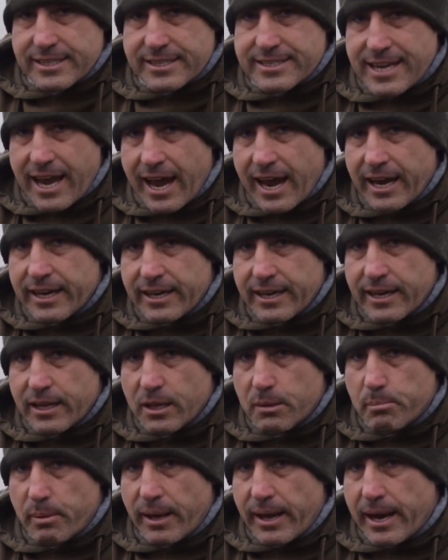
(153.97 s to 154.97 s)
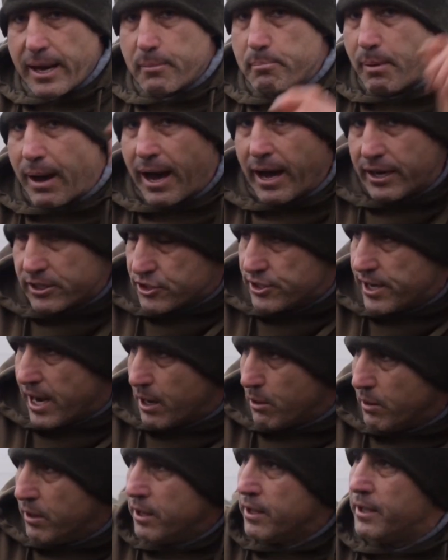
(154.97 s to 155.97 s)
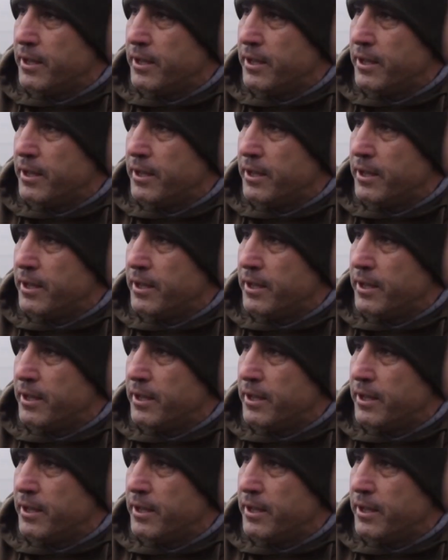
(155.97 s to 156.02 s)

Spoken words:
a tiny little baited patch. Now,